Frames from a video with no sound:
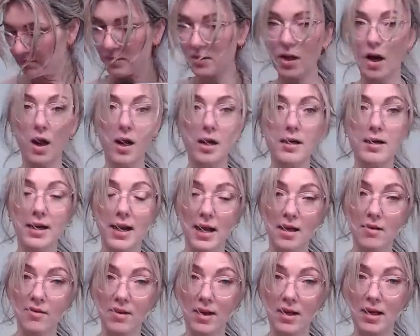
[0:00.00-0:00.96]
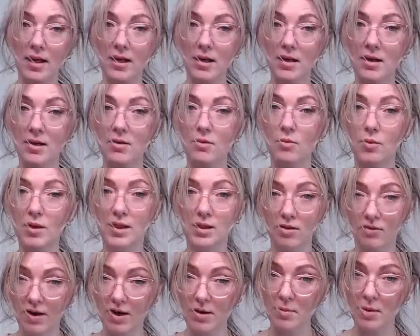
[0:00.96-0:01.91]
dark navy with
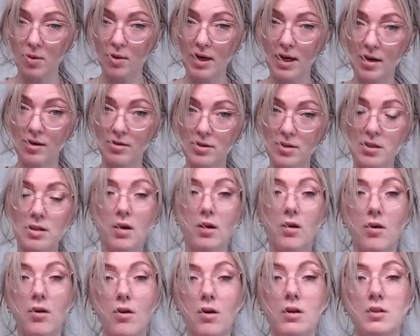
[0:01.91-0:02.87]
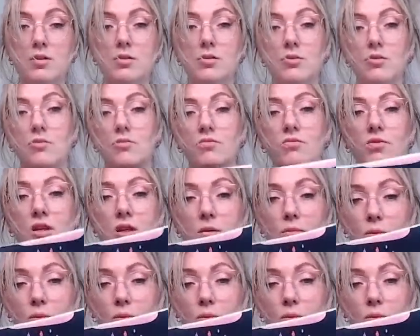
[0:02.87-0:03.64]
the rainbow clouds. Also really